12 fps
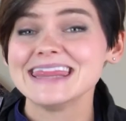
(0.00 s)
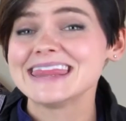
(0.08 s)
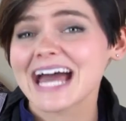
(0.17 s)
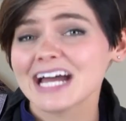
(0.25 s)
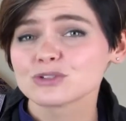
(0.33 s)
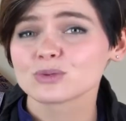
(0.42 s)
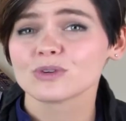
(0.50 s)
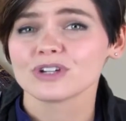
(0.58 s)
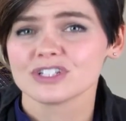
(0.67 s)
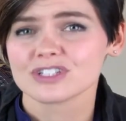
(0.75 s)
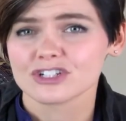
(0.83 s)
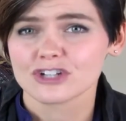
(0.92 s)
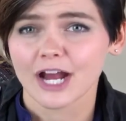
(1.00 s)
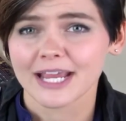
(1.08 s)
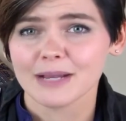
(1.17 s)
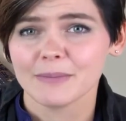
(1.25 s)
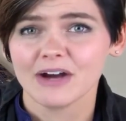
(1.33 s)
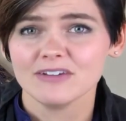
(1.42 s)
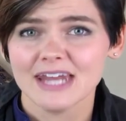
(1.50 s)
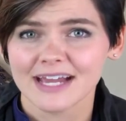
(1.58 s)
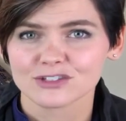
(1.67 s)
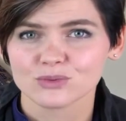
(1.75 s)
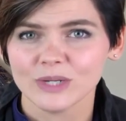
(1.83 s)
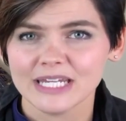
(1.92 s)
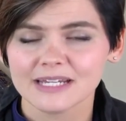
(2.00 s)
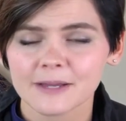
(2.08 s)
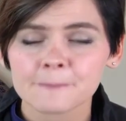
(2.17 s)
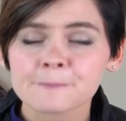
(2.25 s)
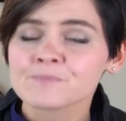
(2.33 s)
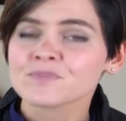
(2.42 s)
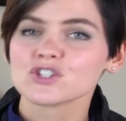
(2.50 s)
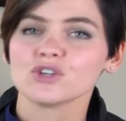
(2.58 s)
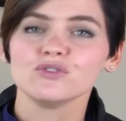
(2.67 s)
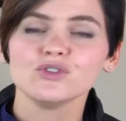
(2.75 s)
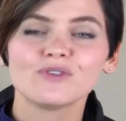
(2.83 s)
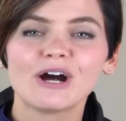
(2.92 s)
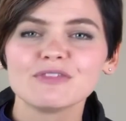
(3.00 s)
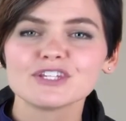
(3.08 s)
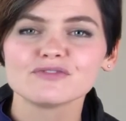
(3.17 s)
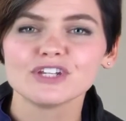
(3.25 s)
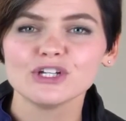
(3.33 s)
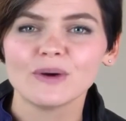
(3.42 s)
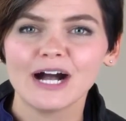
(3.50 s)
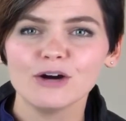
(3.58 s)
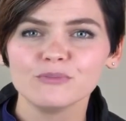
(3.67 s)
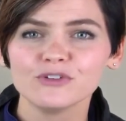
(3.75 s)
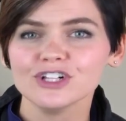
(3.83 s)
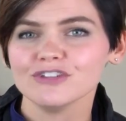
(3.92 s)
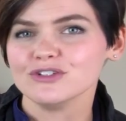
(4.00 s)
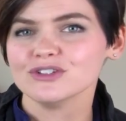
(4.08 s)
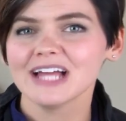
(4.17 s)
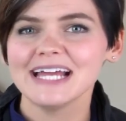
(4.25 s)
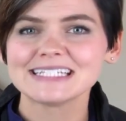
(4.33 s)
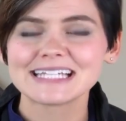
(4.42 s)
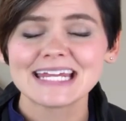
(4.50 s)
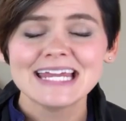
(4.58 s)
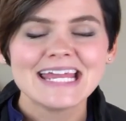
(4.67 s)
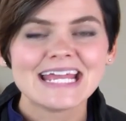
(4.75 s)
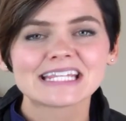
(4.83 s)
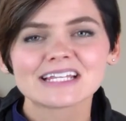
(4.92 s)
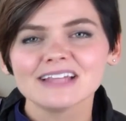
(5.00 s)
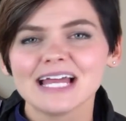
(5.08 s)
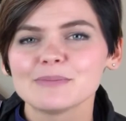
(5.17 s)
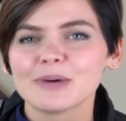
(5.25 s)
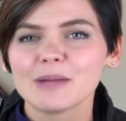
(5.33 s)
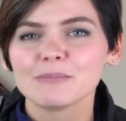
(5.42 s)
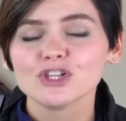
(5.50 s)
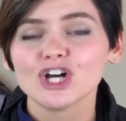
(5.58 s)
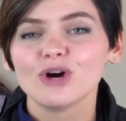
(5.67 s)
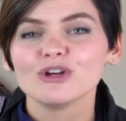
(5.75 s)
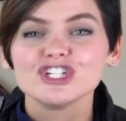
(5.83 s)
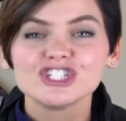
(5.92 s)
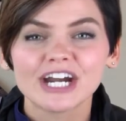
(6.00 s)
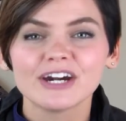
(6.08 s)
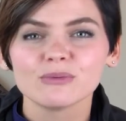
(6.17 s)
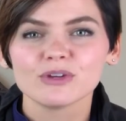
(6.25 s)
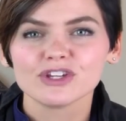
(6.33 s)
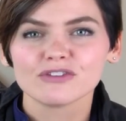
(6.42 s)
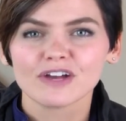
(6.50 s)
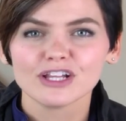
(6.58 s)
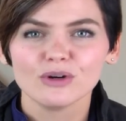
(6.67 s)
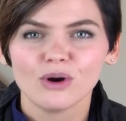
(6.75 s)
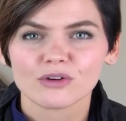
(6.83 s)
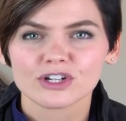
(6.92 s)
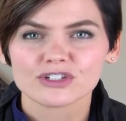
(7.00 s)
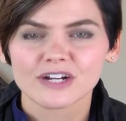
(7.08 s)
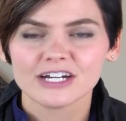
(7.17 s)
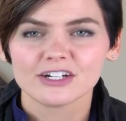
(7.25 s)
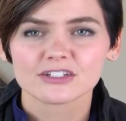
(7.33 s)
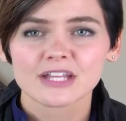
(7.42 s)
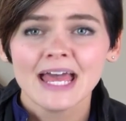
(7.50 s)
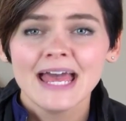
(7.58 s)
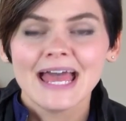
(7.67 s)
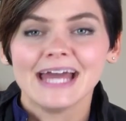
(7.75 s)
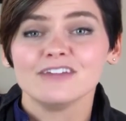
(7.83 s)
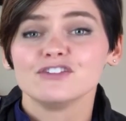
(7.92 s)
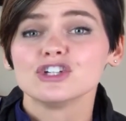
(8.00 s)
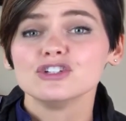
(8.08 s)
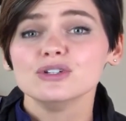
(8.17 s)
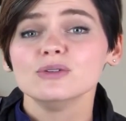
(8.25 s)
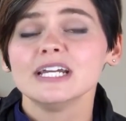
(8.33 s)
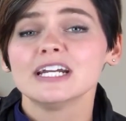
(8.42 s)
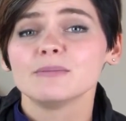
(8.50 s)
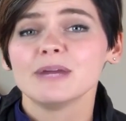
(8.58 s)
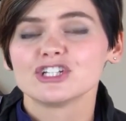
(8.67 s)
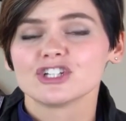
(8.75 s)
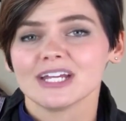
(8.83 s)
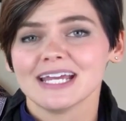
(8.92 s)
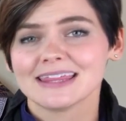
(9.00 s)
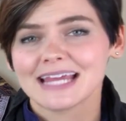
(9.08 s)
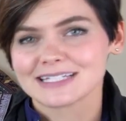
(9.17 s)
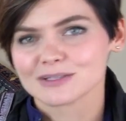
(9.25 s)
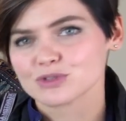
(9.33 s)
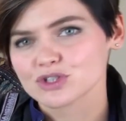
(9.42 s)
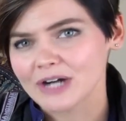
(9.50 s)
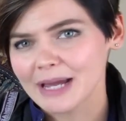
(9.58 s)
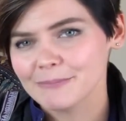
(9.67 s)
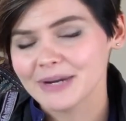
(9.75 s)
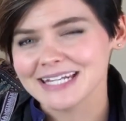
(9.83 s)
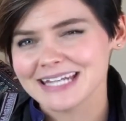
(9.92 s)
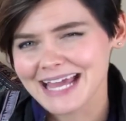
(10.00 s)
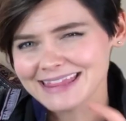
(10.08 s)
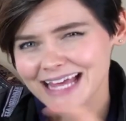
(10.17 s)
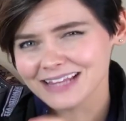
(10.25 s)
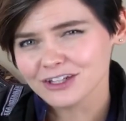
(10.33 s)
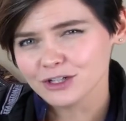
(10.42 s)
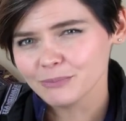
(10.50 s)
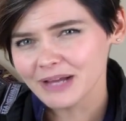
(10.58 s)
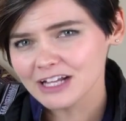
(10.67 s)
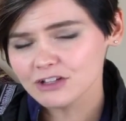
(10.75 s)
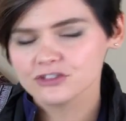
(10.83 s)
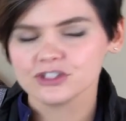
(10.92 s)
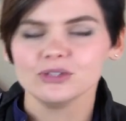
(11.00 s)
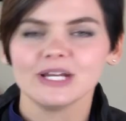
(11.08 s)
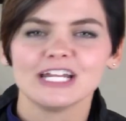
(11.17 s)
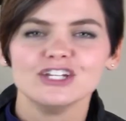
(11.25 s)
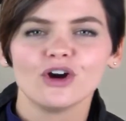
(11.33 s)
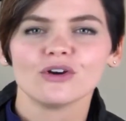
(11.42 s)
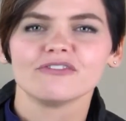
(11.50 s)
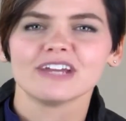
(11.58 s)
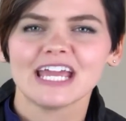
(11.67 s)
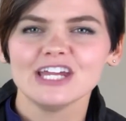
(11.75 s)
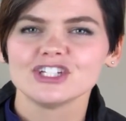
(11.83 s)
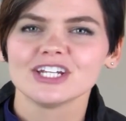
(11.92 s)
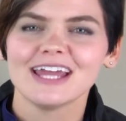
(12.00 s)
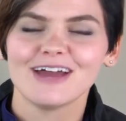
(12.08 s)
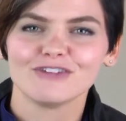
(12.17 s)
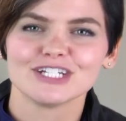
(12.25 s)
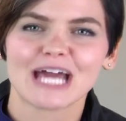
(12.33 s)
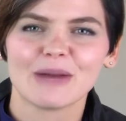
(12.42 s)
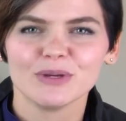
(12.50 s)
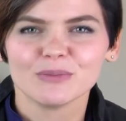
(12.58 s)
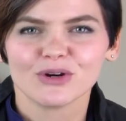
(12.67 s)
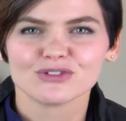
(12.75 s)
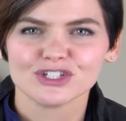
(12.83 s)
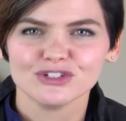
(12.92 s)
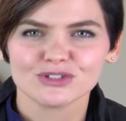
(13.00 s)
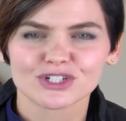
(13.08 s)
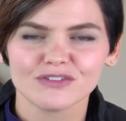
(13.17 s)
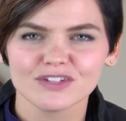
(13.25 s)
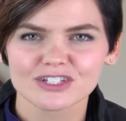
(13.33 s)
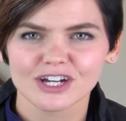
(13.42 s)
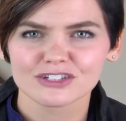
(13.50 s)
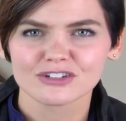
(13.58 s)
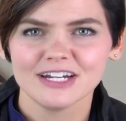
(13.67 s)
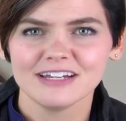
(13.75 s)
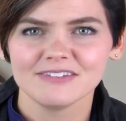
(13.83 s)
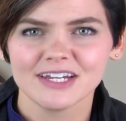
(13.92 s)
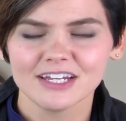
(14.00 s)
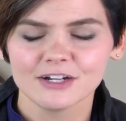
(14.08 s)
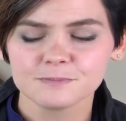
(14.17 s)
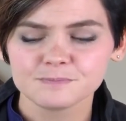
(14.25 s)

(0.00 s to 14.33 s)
that's what we're going to start talking about next week. So if you found this video helpful, if you liked it, hit the like button below and share it with your fellow owner trainers. And if you're new here, make sure to hit that subscribe button and that little bell so you get a notification every time we post a new service dog training video.